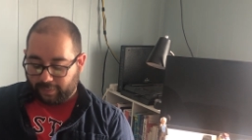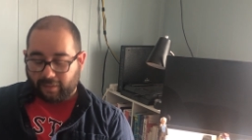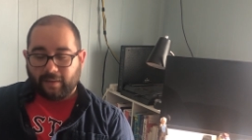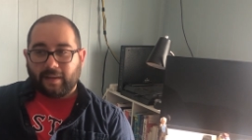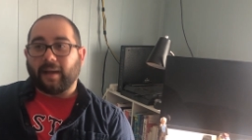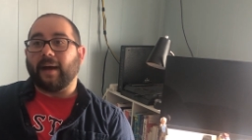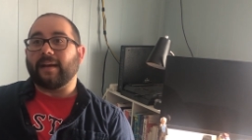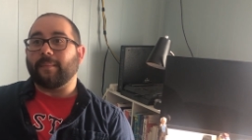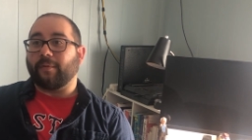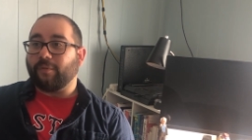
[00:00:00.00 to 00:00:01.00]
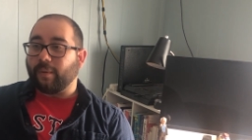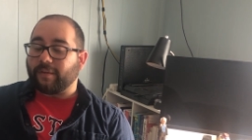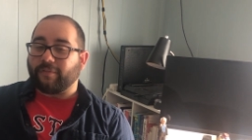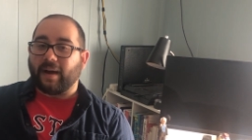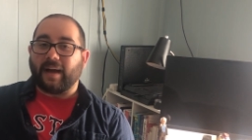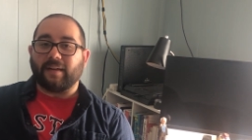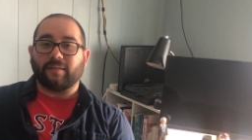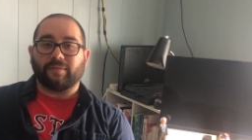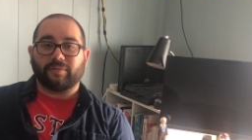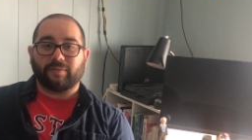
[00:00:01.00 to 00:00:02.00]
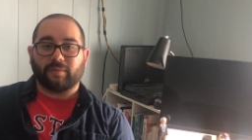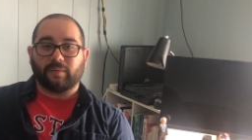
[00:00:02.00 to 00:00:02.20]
But number 45